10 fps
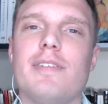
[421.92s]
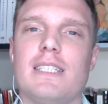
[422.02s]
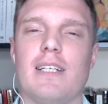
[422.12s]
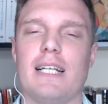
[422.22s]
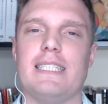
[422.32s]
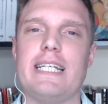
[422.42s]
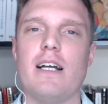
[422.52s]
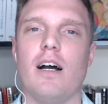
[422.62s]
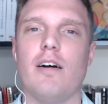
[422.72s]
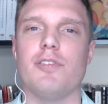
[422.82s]
this idea
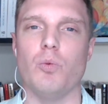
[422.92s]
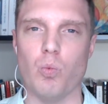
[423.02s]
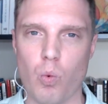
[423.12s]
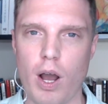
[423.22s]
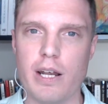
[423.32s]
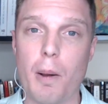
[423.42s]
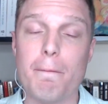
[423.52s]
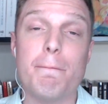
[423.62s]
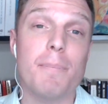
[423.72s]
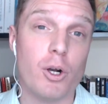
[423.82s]
of the one
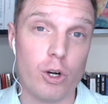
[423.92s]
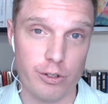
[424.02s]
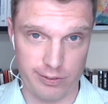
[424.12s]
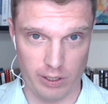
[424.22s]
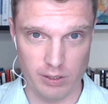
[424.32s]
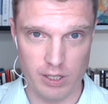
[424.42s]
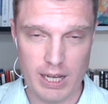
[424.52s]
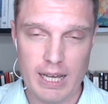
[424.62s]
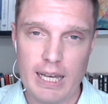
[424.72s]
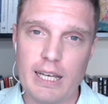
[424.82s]
person
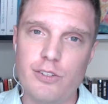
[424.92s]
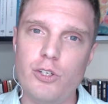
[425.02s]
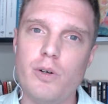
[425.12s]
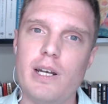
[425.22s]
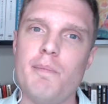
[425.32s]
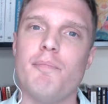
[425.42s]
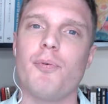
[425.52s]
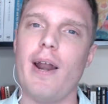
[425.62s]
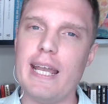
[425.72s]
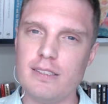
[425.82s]
is you can
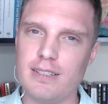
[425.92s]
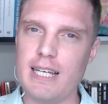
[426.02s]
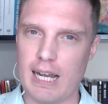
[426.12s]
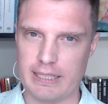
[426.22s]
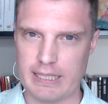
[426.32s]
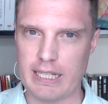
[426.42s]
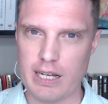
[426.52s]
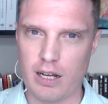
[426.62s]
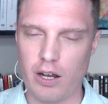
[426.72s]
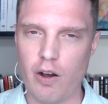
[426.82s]
embrace the
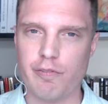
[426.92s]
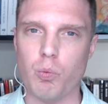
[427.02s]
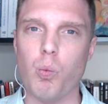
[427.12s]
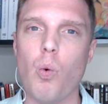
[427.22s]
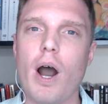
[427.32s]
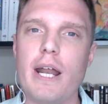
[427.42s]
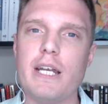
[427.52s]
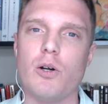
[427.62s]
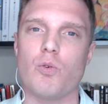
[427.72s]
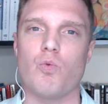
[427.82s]
idea of
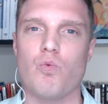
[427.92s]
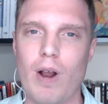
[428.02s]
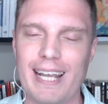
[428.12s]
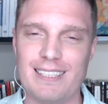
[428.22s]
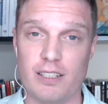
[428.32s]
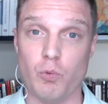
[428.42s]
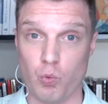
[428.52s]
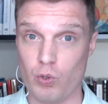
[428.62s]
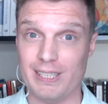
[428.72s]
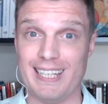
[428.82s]
one right
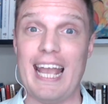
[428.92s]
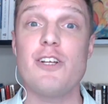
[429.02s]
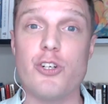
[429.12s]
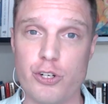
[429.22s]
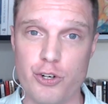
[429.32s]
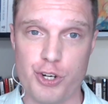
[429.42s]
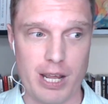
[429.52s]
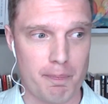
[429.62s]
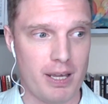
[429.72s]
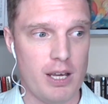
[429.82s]

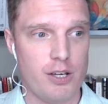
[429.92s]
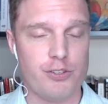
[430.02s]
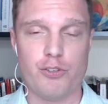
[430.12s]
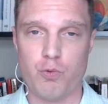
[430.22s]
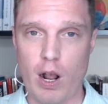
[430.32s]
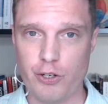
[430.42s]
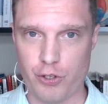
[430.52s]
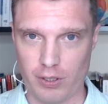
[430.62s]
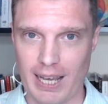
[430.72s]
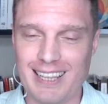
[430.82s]
relationship
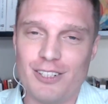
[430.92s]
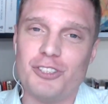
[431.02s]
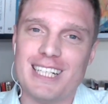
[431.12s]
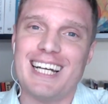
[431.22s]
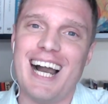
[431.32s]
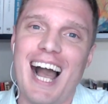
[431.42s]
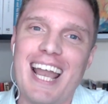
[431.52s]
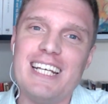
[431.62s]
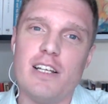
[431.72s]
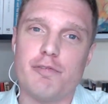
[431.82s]
structure. Like there's a
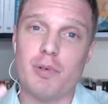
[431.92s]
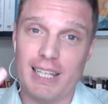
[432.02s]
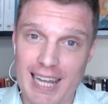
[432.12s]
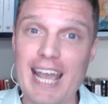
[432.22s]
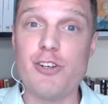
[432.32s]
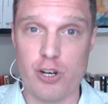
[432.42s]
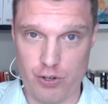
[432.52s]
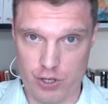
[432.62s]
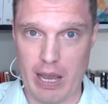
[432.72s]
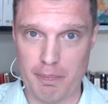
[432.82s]
kind of
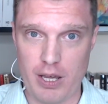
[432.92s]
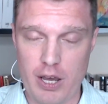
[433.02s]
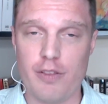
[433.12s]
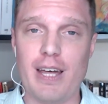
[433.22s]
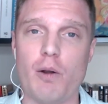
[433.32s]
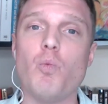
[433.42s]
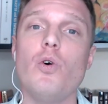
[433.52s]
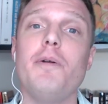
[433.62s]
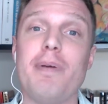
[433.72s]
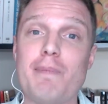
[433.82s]
relationship that
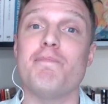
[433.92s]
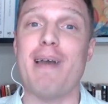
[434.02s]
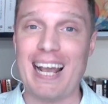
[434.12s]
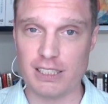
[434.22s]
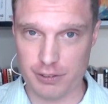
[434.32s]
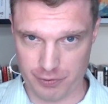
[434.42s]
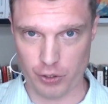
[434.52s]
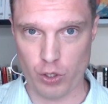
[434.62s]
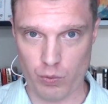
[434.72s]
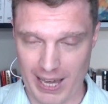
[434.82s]
would be best for
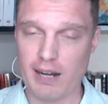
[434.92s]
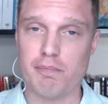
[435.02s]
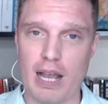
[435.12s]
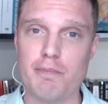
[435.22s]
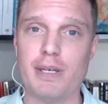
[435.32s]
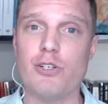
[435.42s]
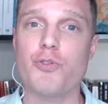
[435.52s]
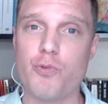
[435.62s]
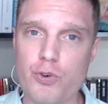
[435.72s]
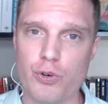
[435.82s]
you. That might be
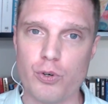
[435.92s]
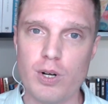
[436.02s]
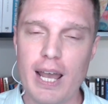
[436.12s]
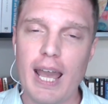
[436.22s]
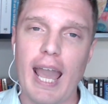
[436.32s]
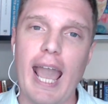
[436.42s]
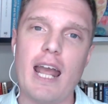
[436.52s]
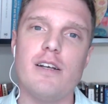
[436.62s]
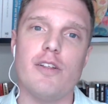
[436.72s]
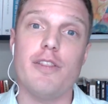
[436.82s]
true.
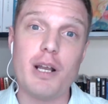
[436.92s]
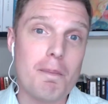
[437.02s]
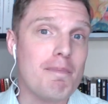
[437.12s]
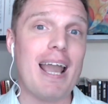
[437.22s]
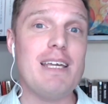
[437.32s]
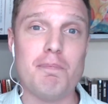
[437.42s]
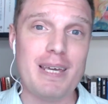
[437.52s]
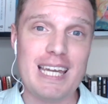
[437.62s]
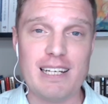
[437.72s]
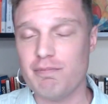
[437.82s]
And there might
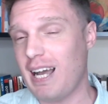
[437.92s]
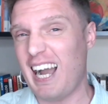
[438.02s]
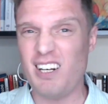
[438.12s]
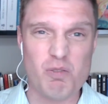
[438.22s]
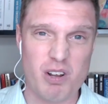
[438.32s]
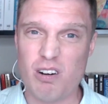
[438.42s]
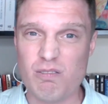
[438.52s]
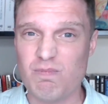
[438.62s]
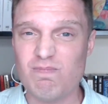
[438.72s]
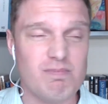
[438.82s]
be, I don't
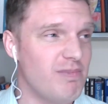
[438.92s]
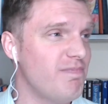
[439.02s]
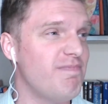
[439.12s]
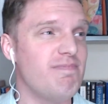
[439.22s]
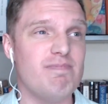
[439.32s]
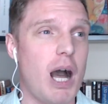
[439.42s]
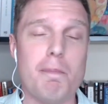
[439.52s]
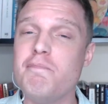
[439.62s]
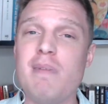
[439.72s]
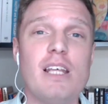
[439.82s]
know,
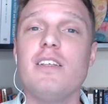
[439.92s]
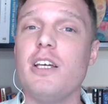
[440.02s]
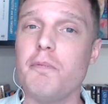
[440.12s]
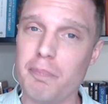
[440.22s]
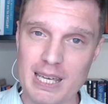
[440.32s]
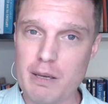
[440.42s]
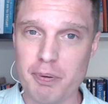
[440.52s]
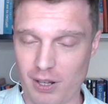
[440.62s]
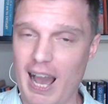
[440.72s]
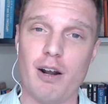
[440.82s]
1 million
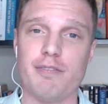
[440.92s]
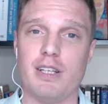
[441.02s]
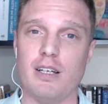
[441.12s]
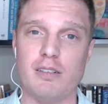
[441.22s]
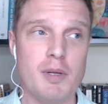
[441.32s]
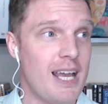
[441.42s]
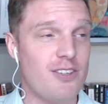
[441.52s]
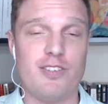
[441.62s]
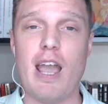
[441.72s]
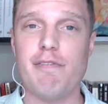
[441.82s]
people out of the
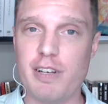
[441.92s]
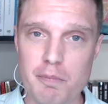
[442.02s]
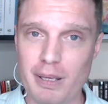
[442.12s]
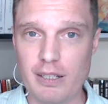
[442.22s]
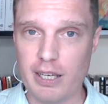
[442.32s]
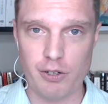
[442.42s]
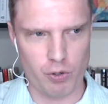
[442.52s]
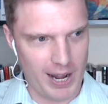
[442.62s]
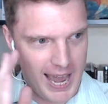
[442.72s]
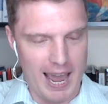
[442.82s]
7 billion
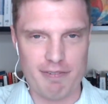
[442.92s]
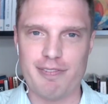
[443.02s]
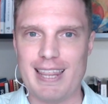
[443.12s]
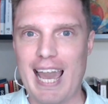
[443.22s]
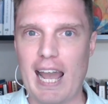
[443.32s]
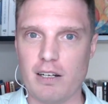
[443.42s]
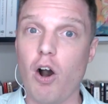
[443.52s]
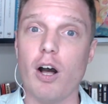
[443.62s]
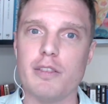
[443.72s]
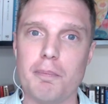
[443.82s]
or half that
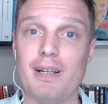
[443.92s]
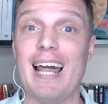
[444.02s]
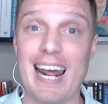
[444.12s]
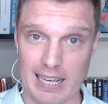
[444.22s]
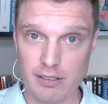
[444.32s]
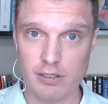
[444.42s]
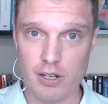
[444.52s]
on the planet